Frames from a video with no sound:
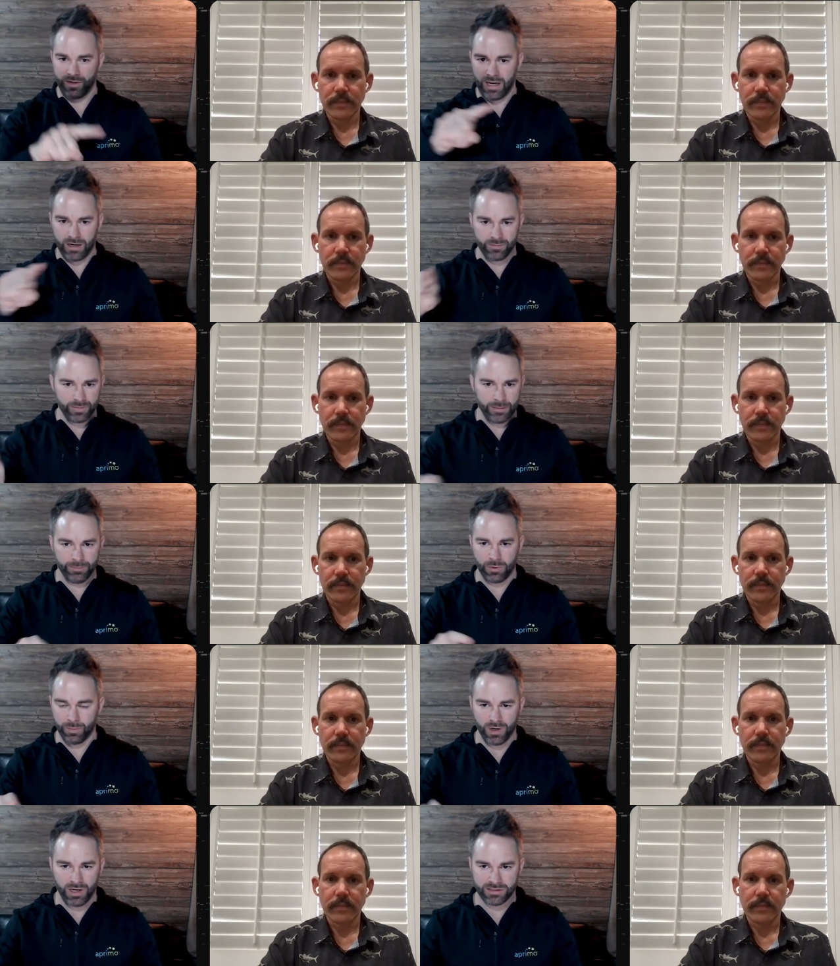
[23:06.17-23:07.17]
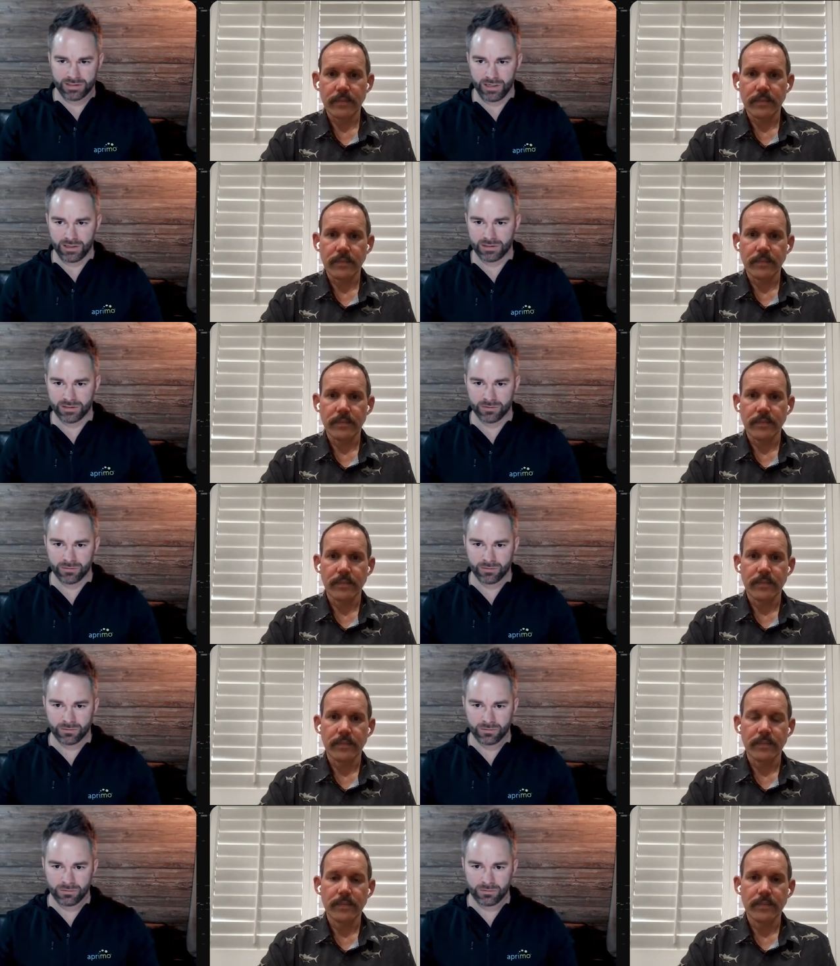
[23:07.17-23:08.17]
Speaker 1: that people process
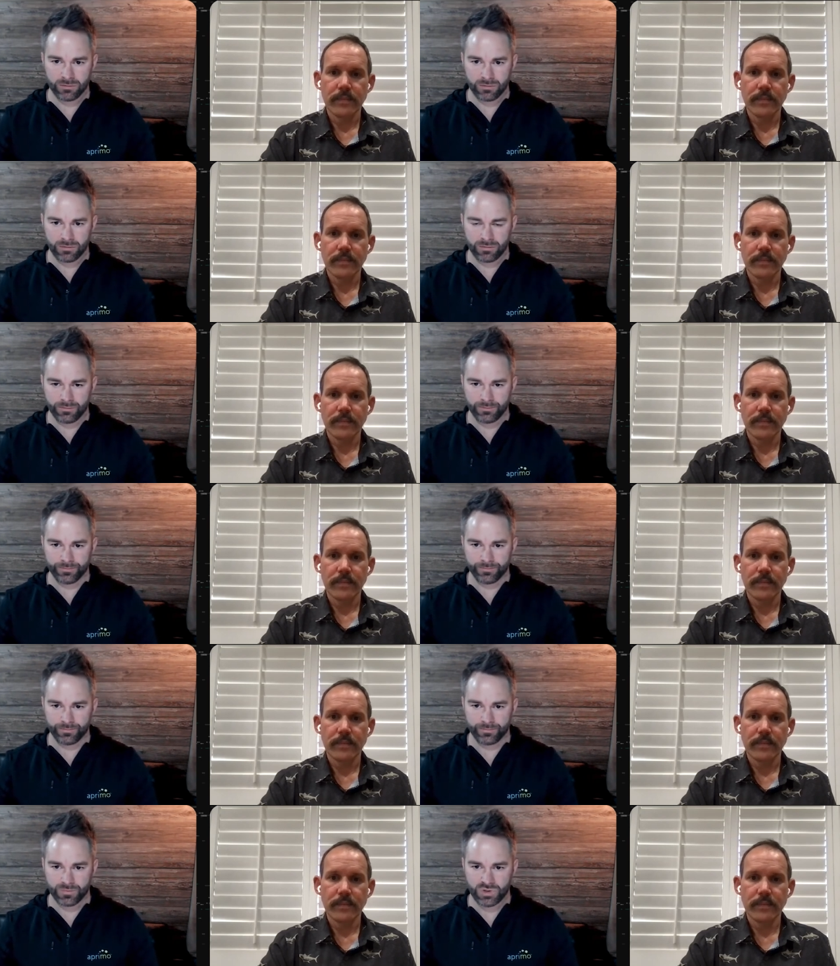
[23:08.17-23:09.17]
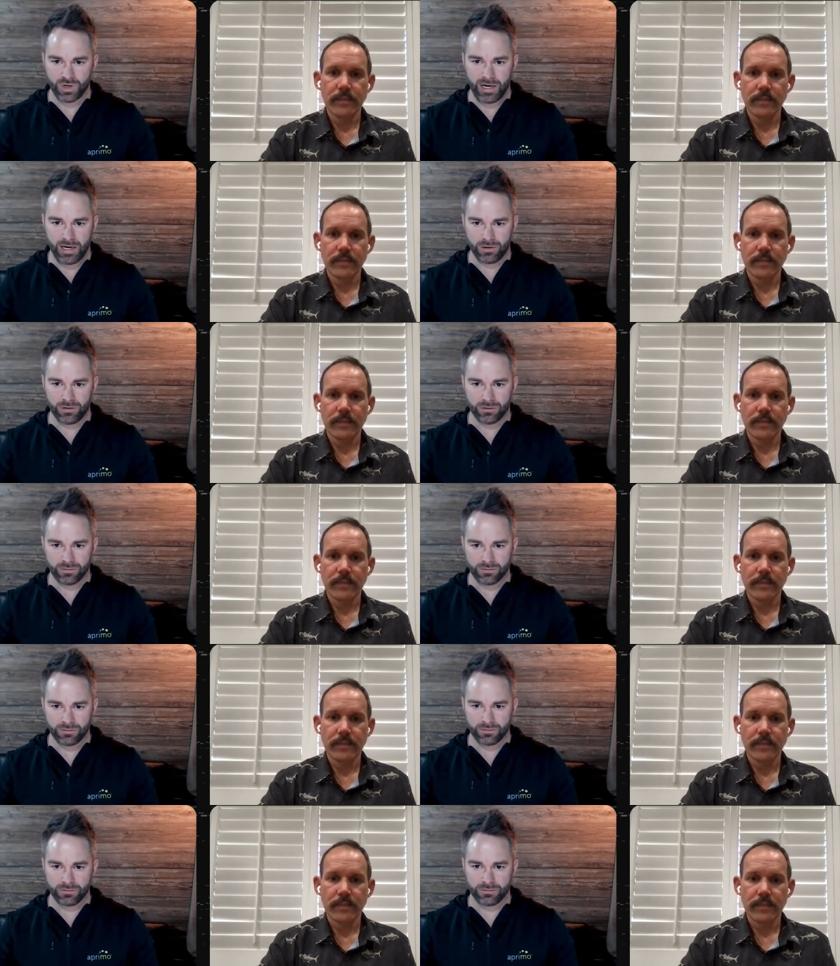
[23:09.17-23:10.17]
triangle
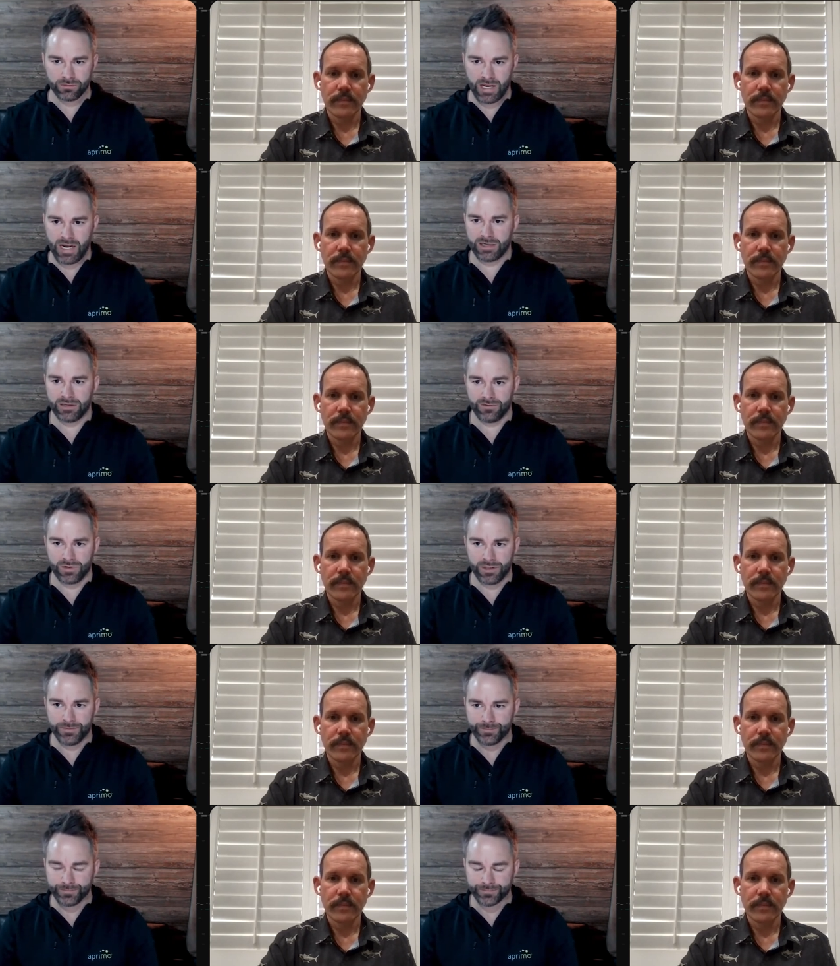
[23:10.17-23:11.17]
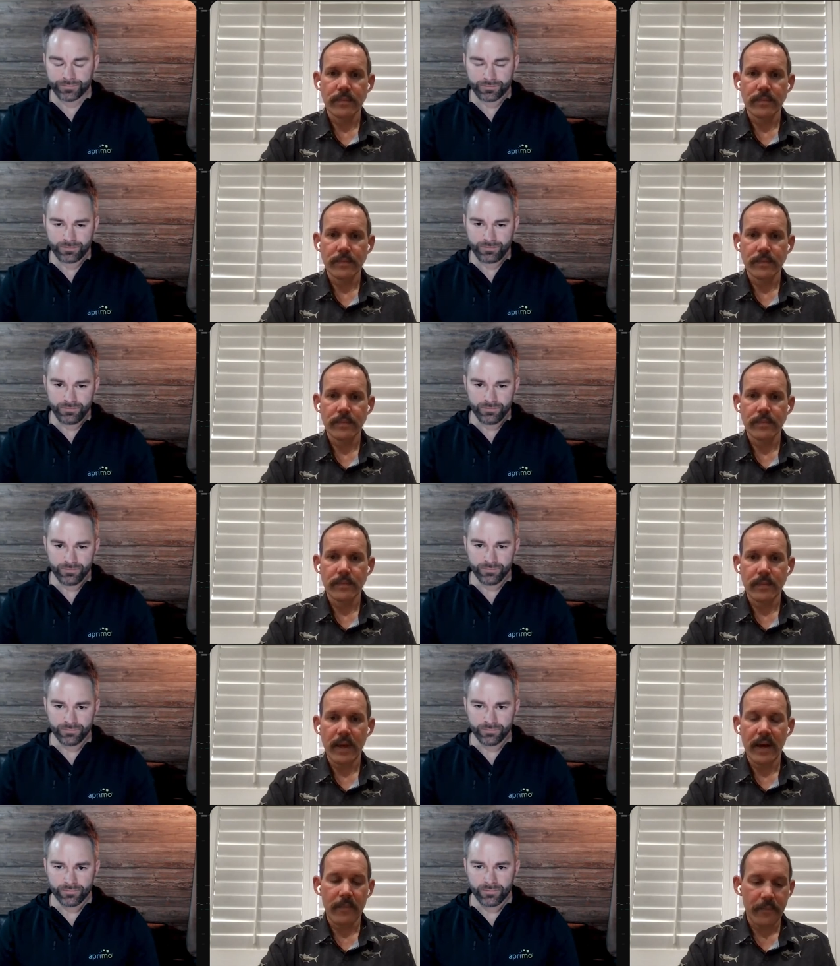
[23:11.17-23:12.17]
actively.
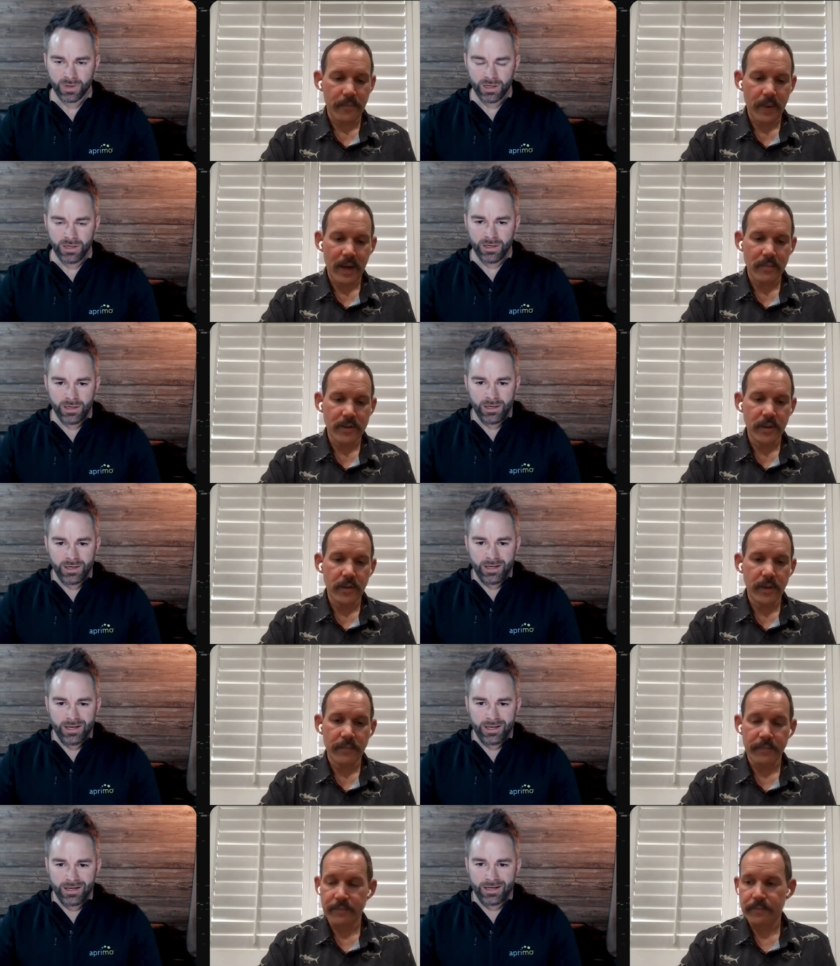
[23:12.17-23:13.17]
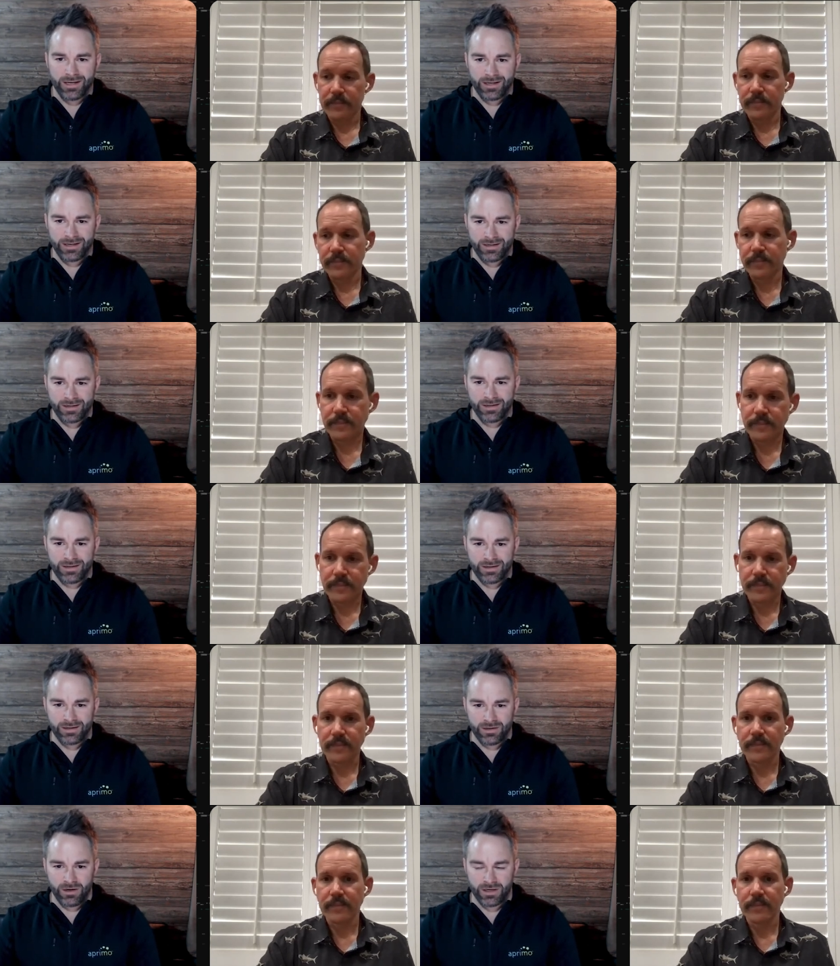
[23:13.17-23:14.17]
Speaker 2: Yeah, absolutely.
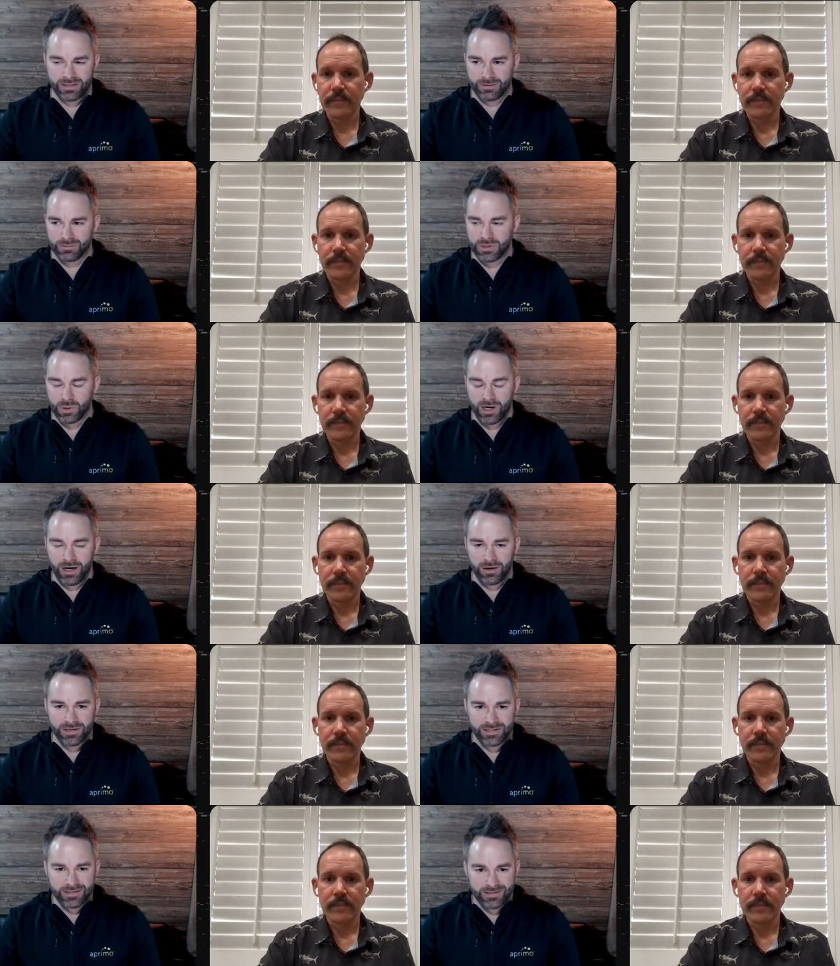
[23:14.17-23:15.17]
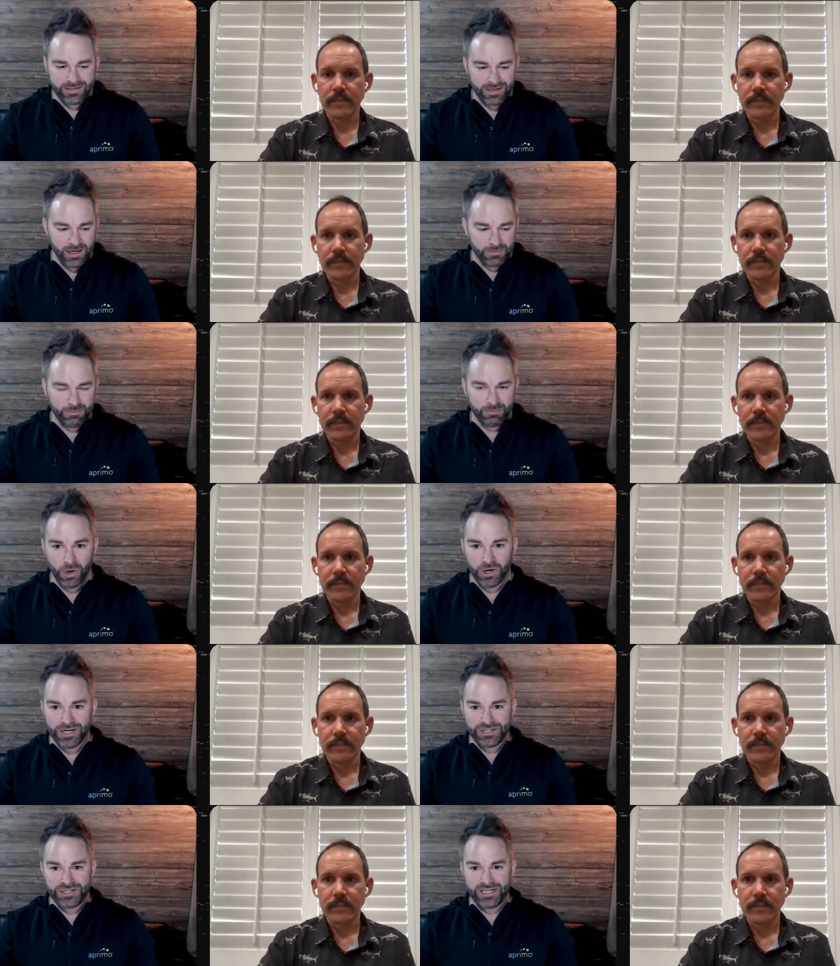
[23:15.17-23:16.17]
Speaker 1: Awesome. So Kyle, this is
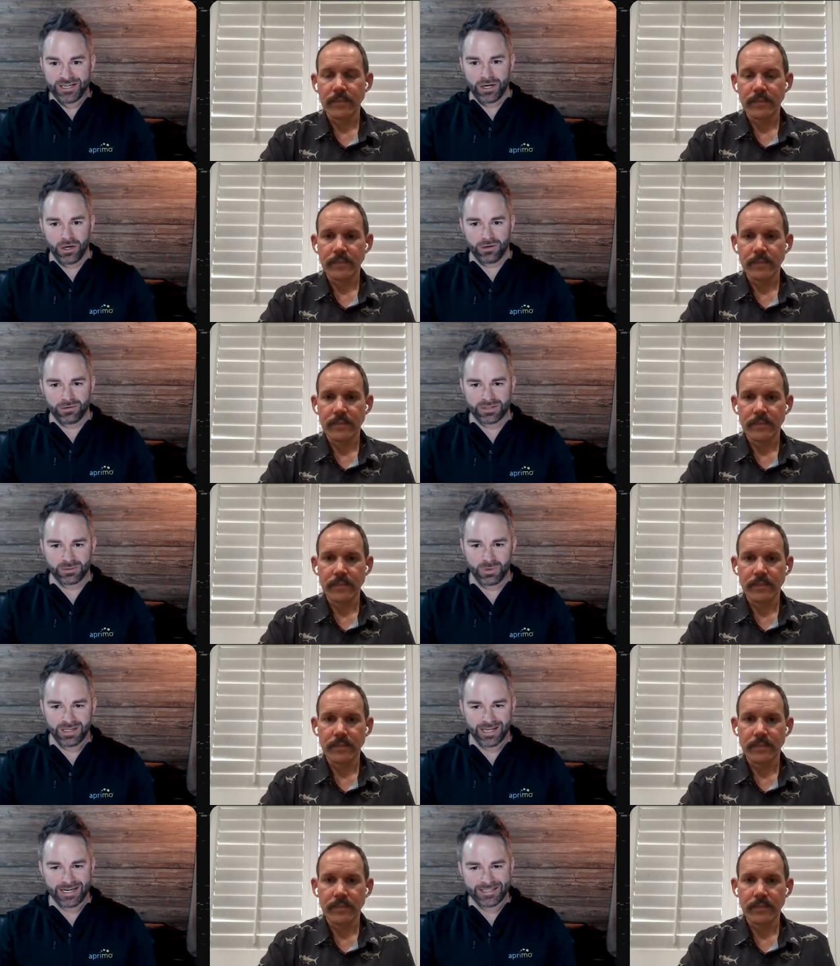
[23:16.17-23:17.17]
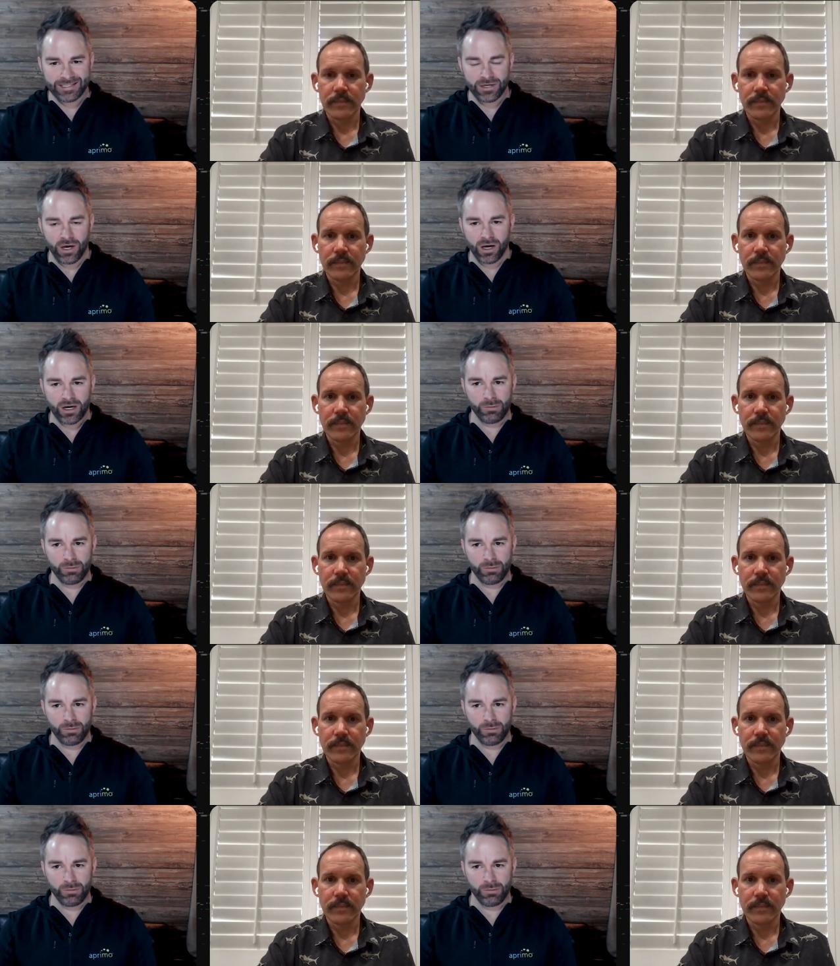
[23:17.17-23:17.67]
Marketing Cheat Codes. We like to talk